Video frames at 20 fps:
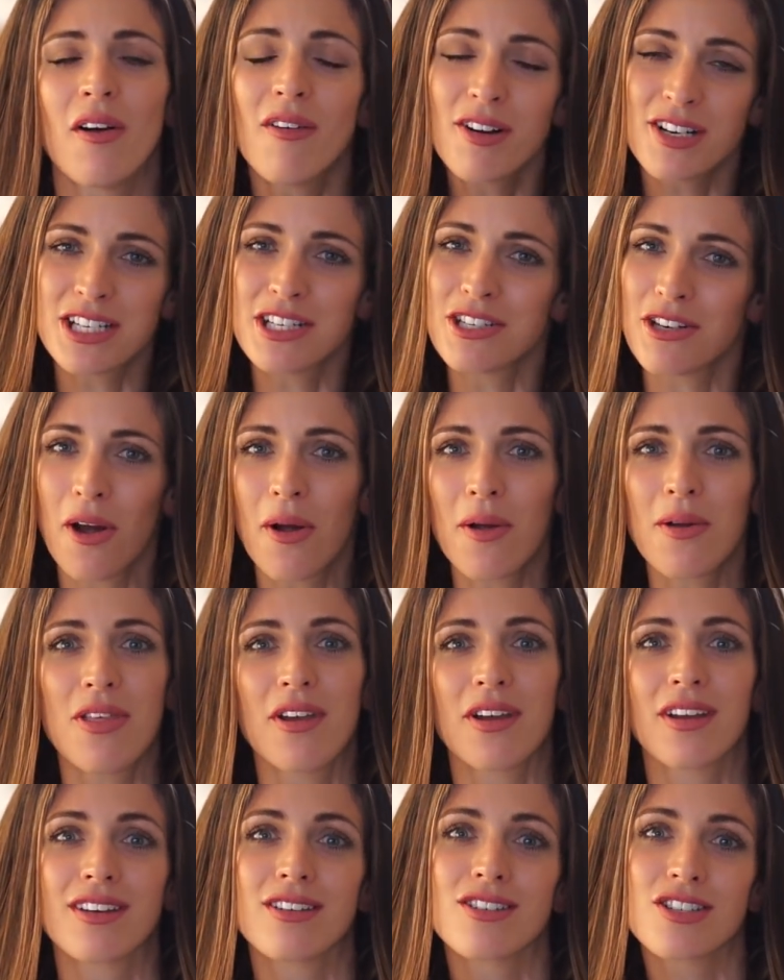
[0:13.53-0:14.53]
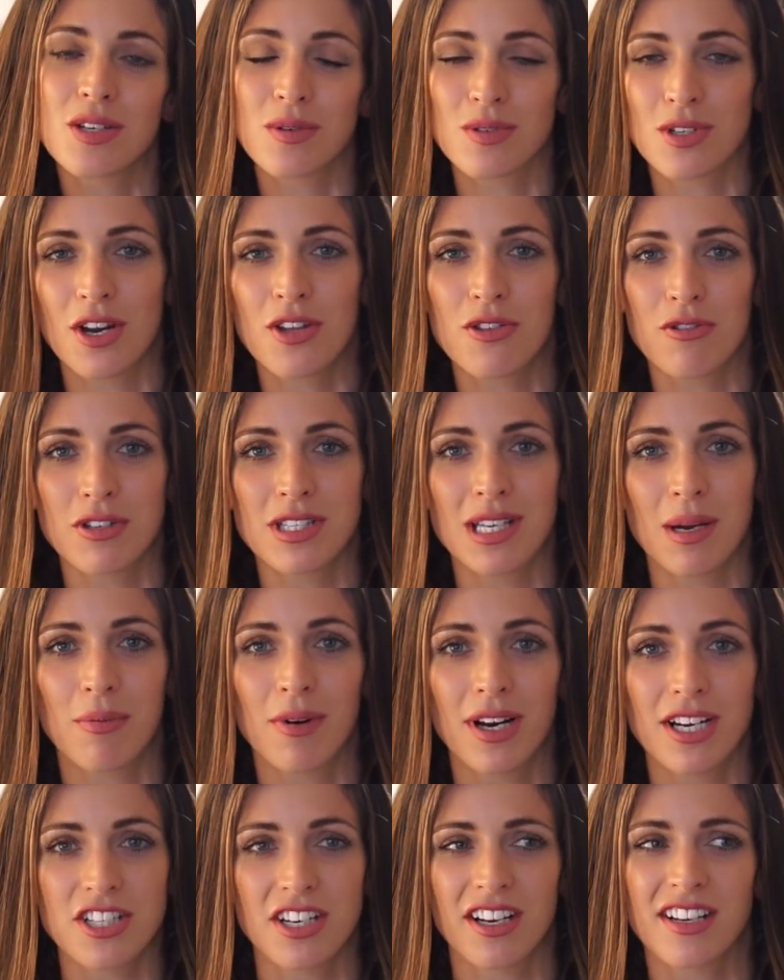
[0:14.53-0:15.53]
oh, I didn't know that she was going through a
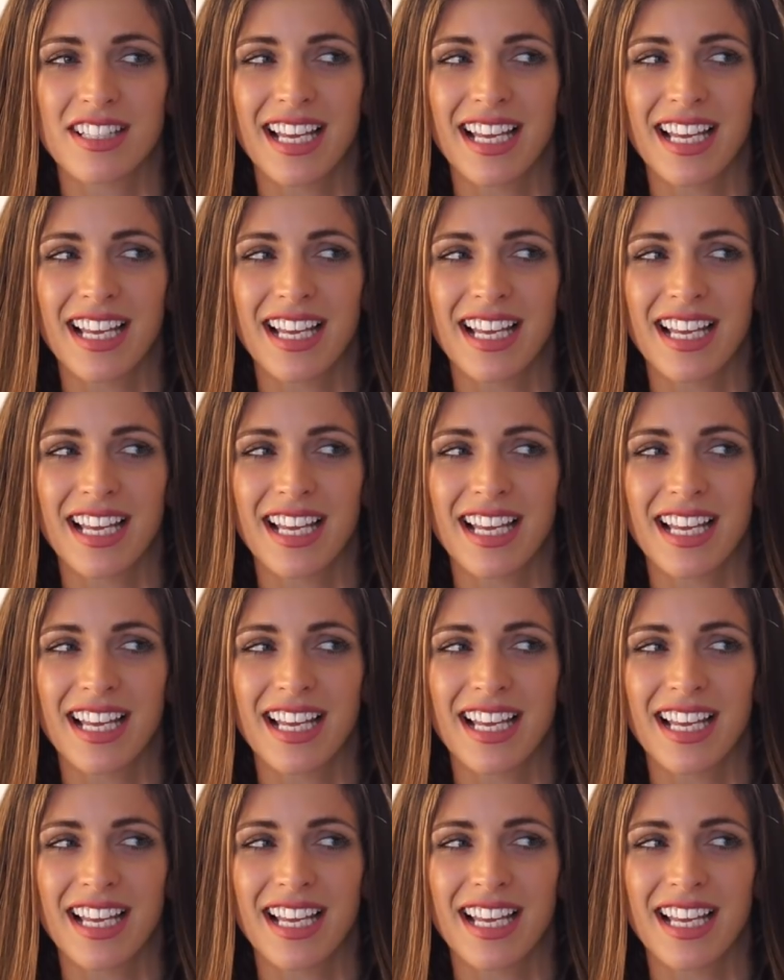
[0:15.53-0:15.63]
separation,